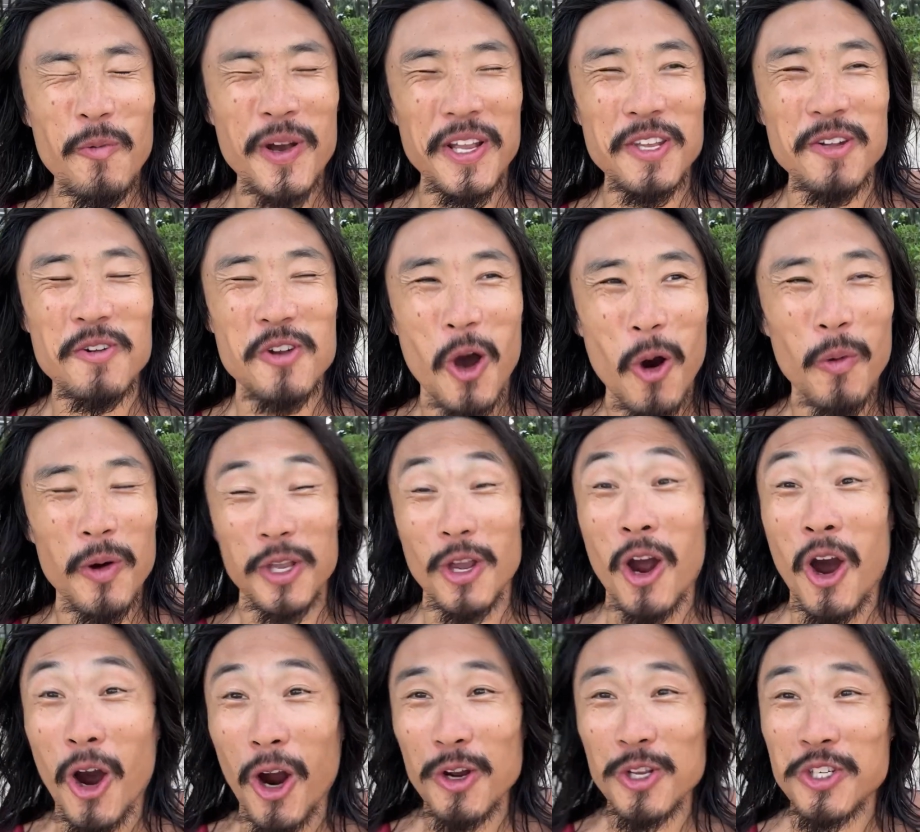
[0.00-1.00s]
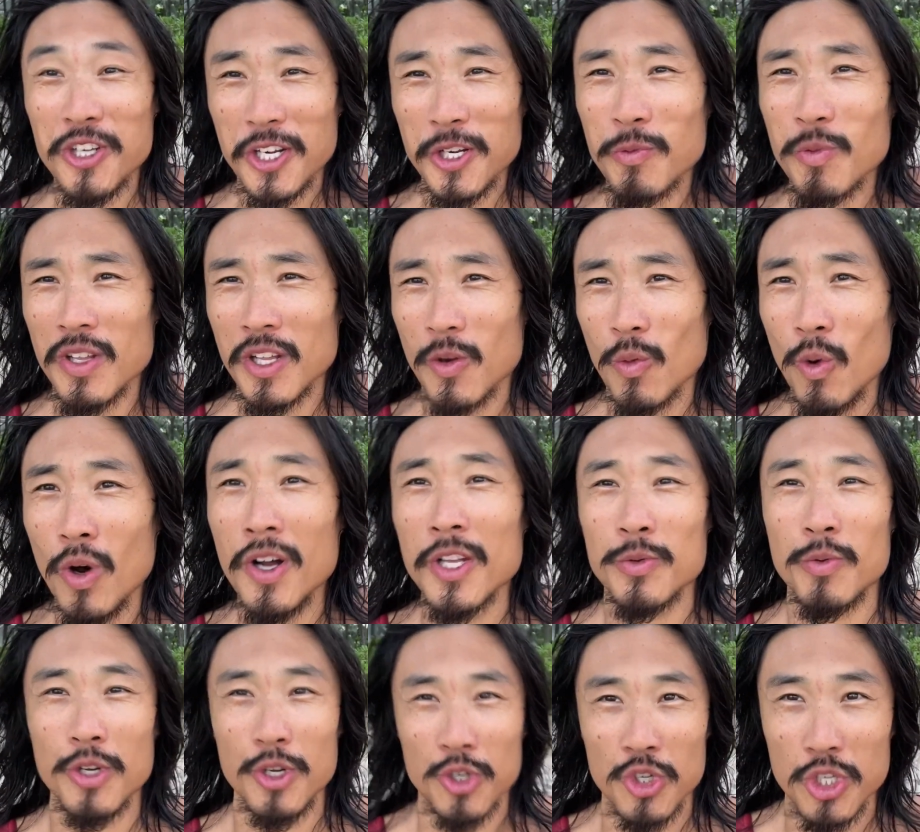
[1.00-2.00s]
when you know what your heart genuinely wants,
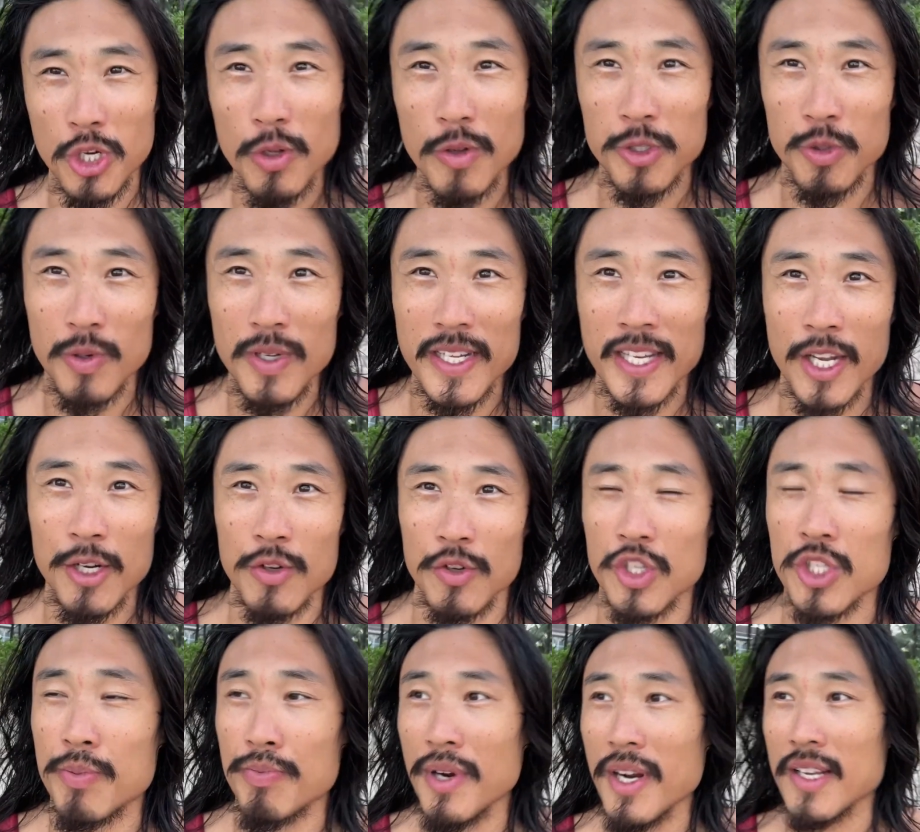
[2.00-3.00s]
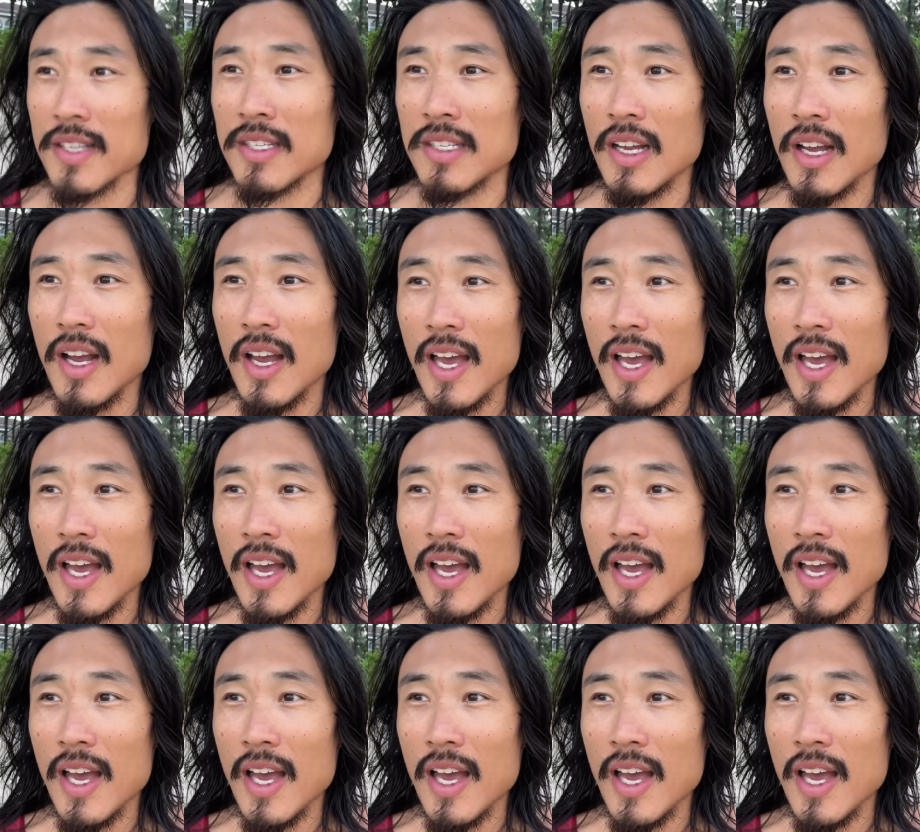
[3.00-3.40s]
what your soul is really here to express,